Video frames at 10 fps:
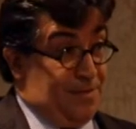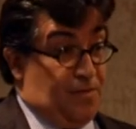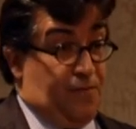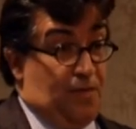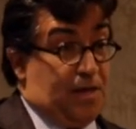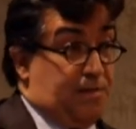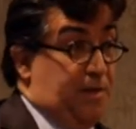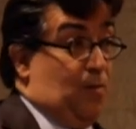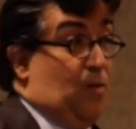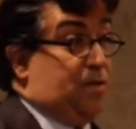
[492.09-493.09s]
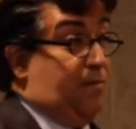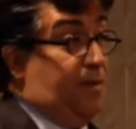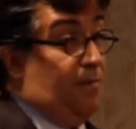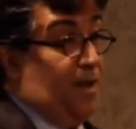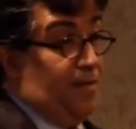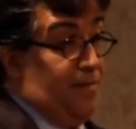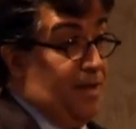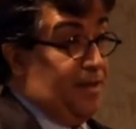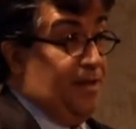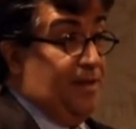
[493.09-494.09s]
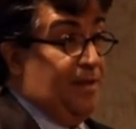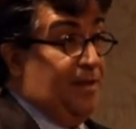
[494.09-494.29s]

So if you ask me, was my plan met?